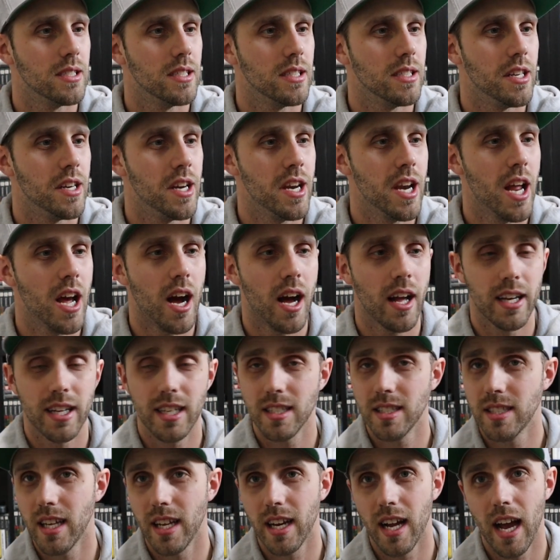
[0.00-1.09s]
like I
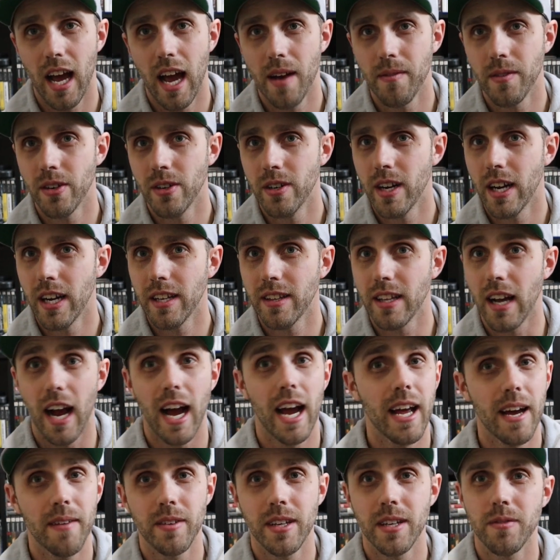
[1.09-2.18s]
said, I haven't heard anything. I
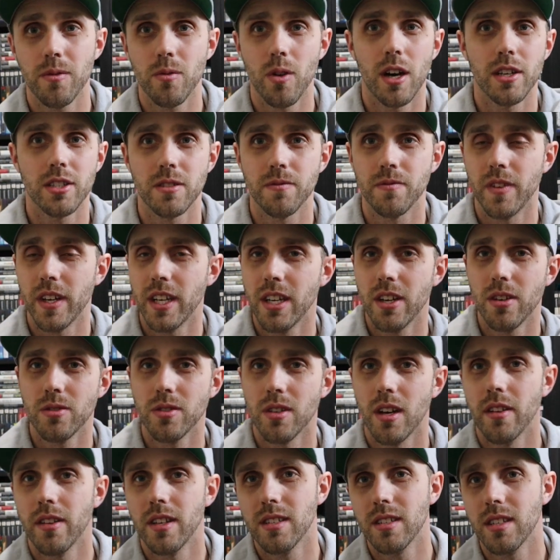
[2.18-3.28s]
haven't even watched videos
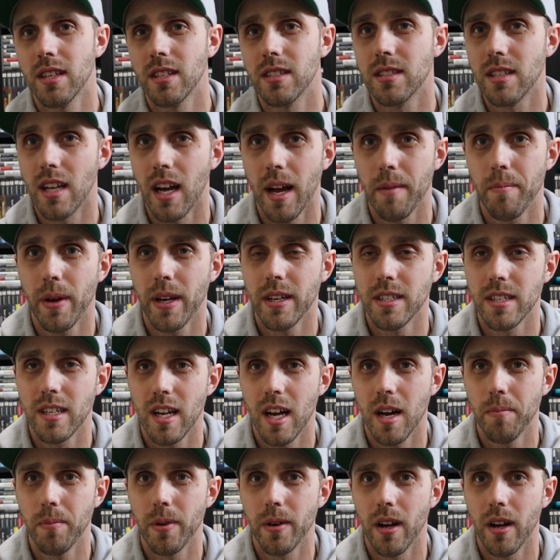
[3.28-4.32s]
on this because I picked it up,